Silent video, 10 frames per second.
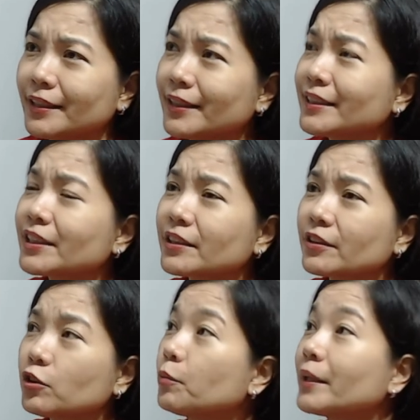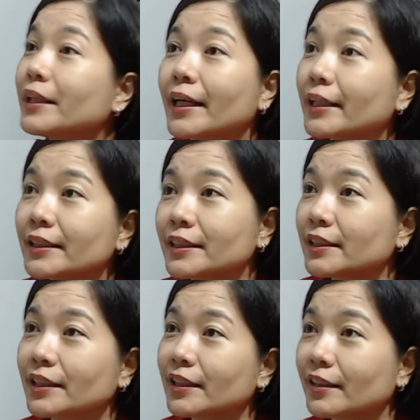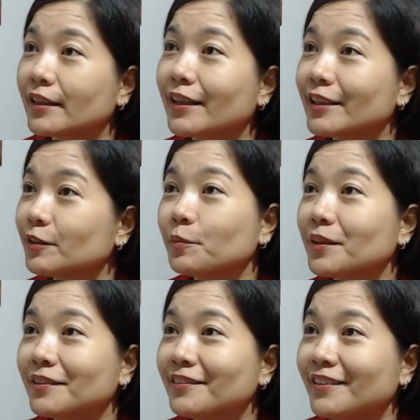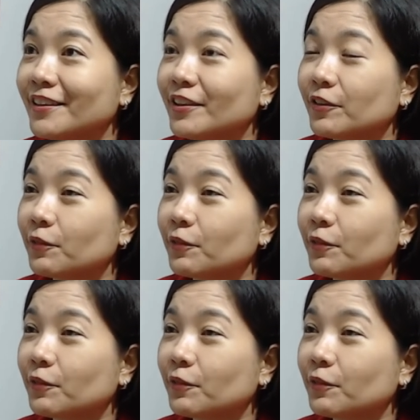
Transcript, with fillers: And these are mm-hmm. luminaries in the animal mm-hmm.